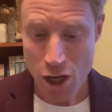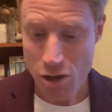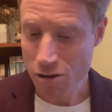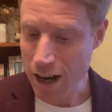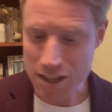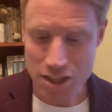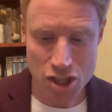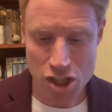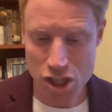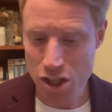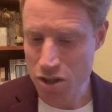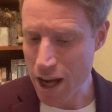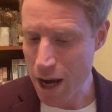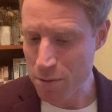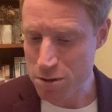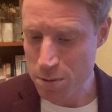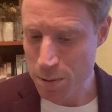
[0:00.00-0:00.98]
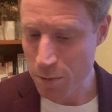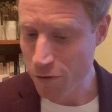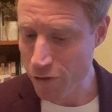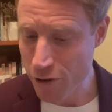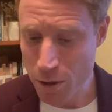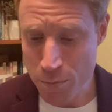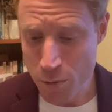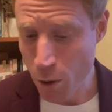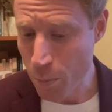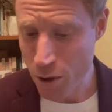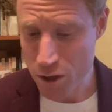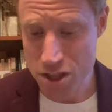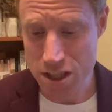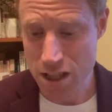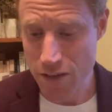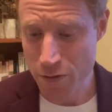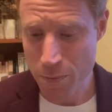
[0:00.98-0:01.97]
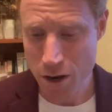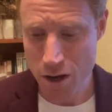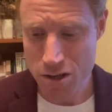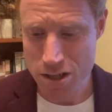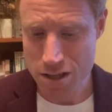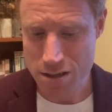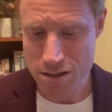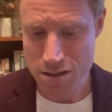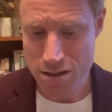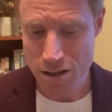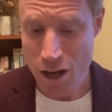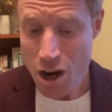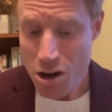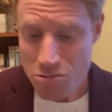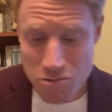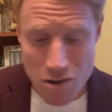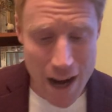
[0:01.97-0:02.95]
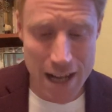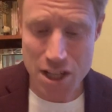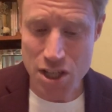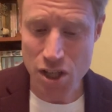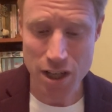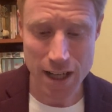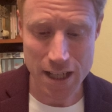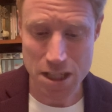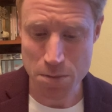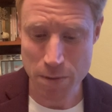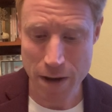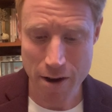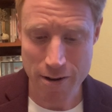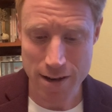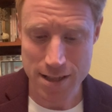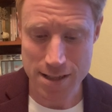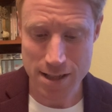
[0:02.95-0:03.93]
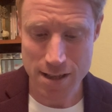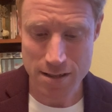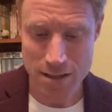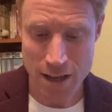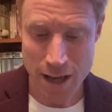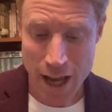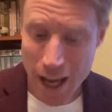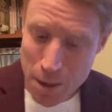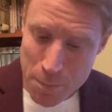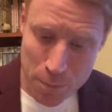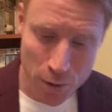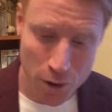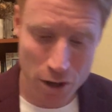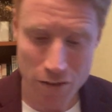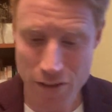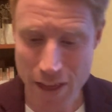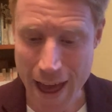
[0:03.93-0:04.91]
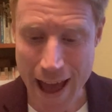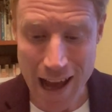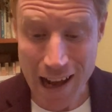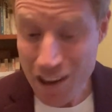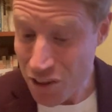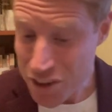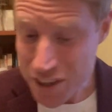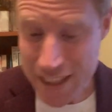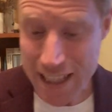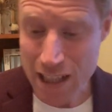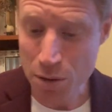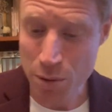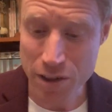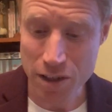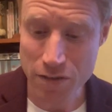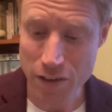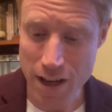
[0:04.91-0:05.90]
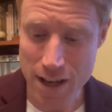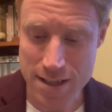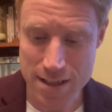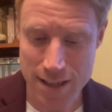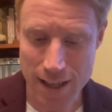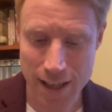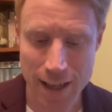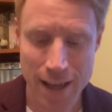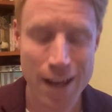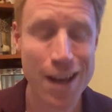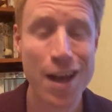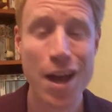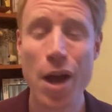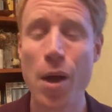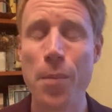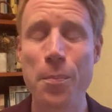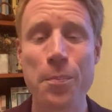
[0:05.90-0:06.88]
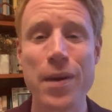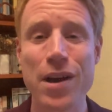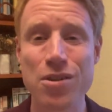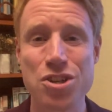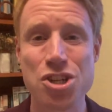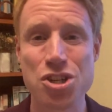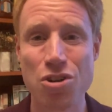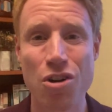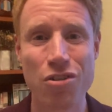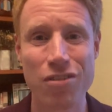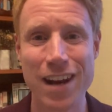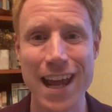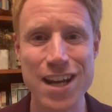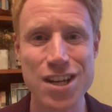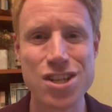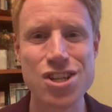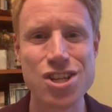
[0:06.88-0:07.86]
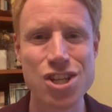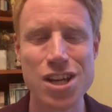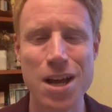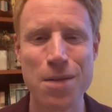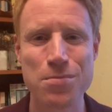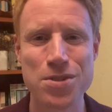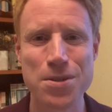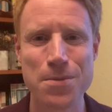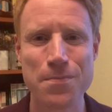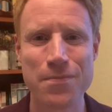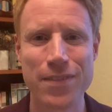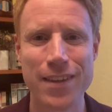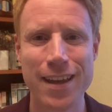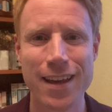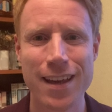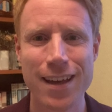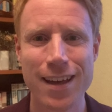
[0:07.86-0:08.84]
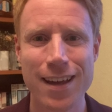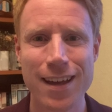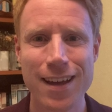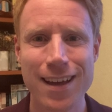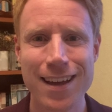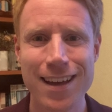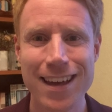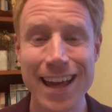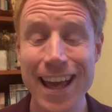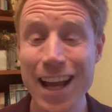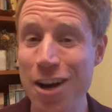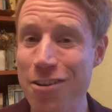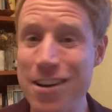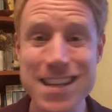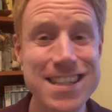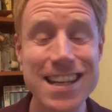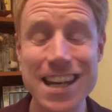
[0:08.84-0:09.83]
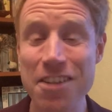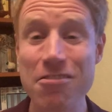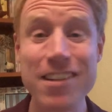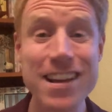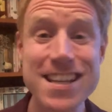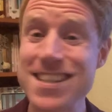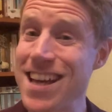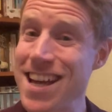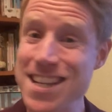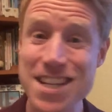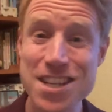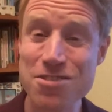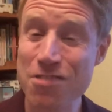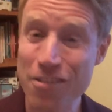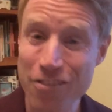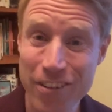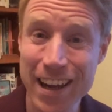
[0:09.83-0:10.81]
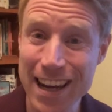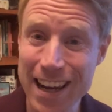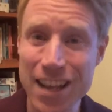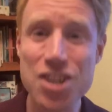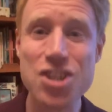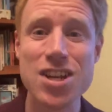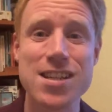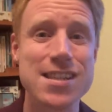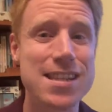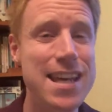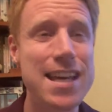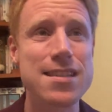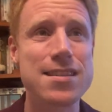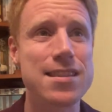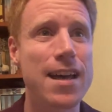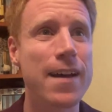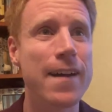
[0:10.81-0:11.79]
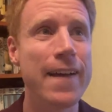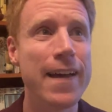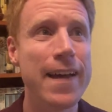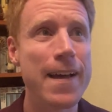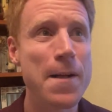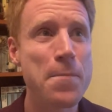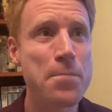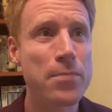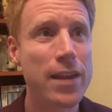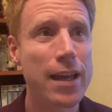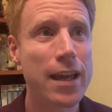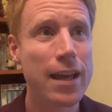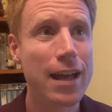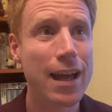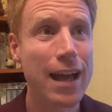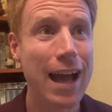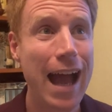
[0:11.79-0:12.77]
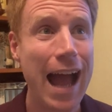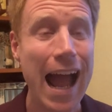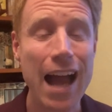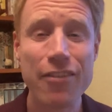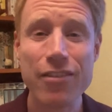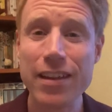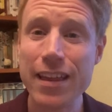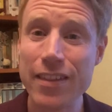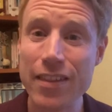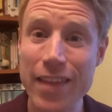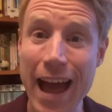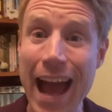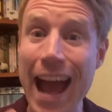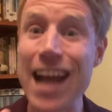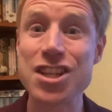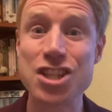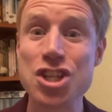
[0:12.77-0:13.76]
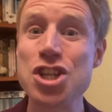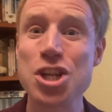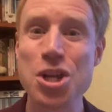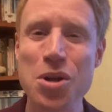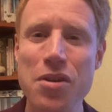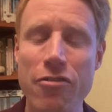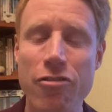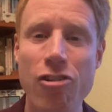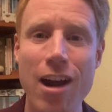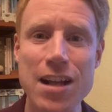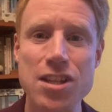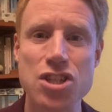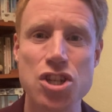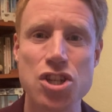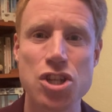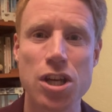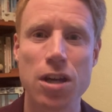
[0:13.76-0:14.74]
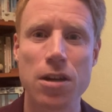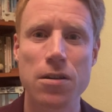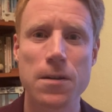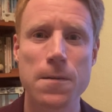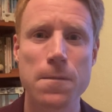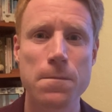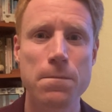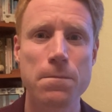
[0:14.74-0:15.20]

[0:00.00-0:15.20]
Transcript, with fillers: Gratitude helps people feel more positive emotions, relish good experiences, improve their health, deal with adversity, and build strong relationships. Increasingly, research is revealing just this, that having that attitude of gratitude,